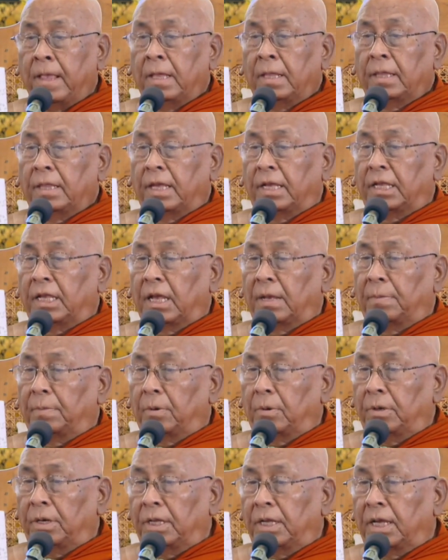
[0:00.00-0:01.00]
Deja
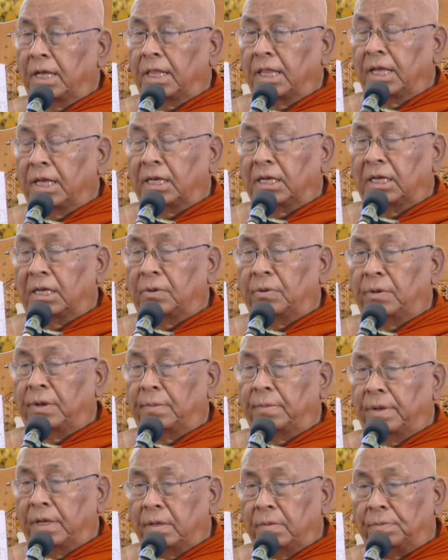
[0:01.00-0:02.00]
Bodia Dage
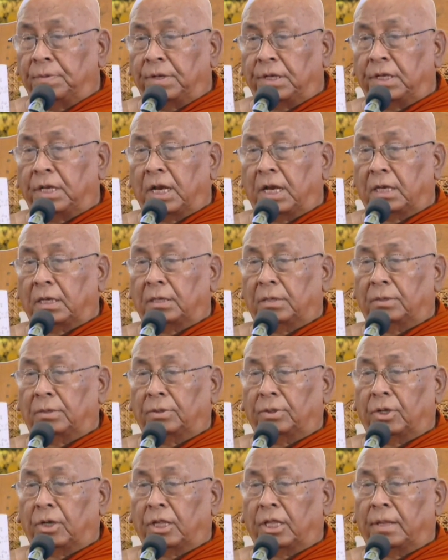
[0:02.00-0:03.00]
Wem Chijago,
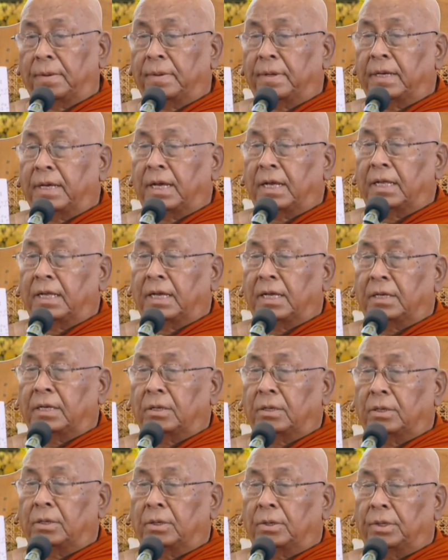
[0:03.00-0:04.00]
the
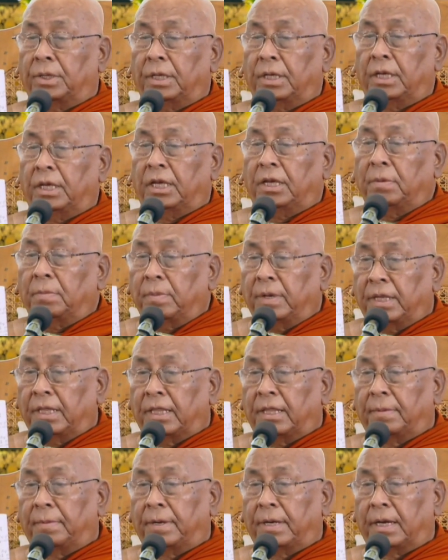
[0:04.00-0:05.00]
Manayano do the Imi
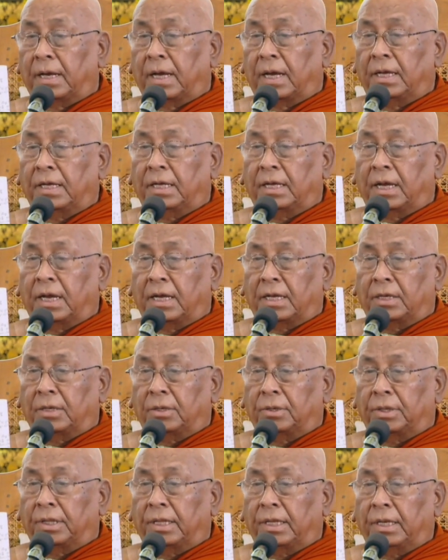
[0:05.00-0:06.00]
the Mana
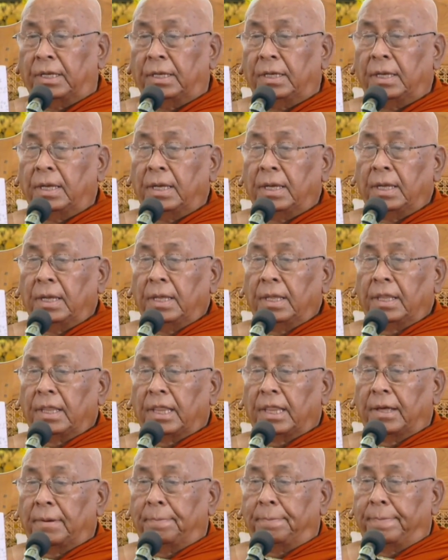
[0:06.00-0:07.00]
Iando the
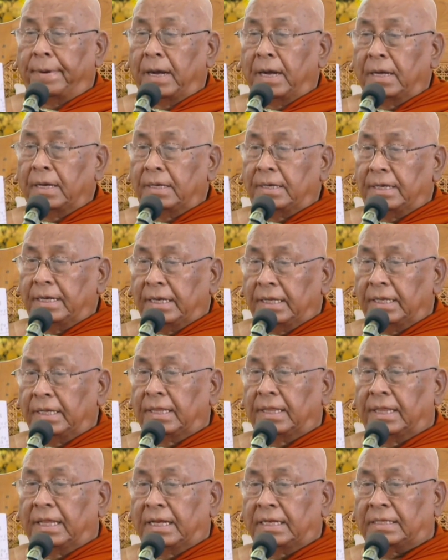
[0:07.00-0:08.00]
the Bandi
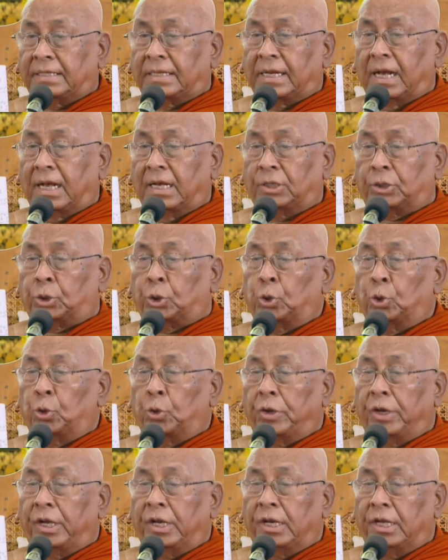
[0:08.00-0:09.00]
this are so
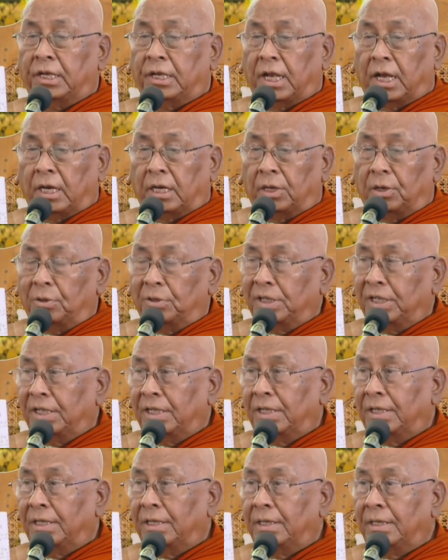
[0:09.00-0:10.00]
you
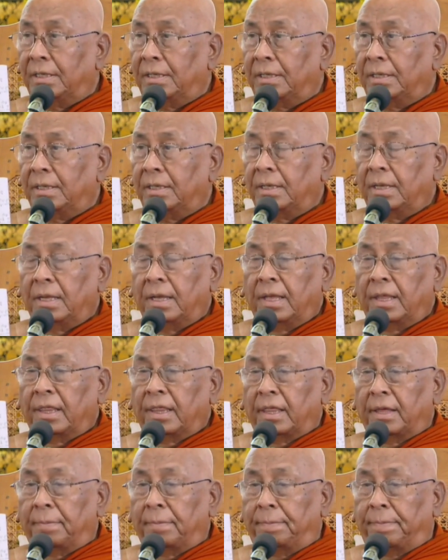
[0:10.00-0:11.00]
Nijagoi.
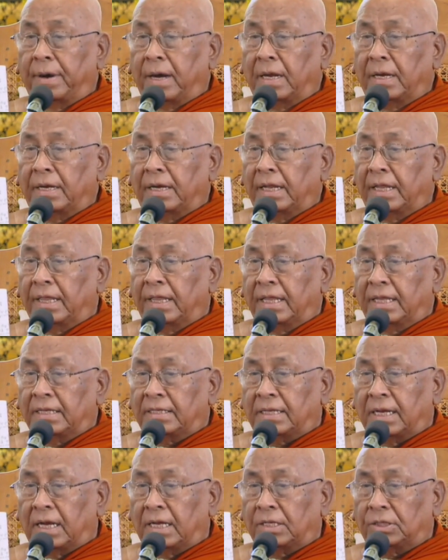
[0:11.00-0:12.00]
The Bandi
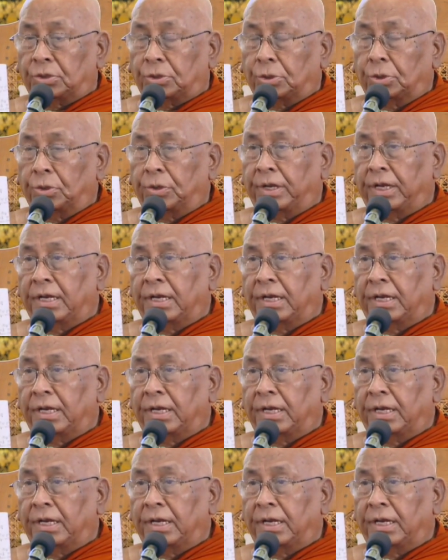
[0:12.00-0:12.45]
this are so you